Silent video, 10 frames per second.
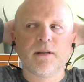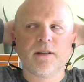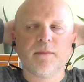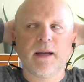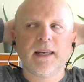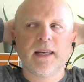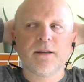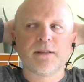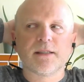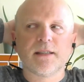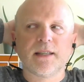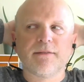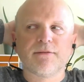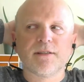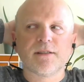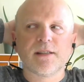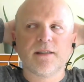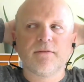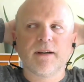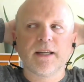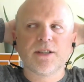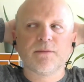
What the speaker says: And you may notice a difference in the range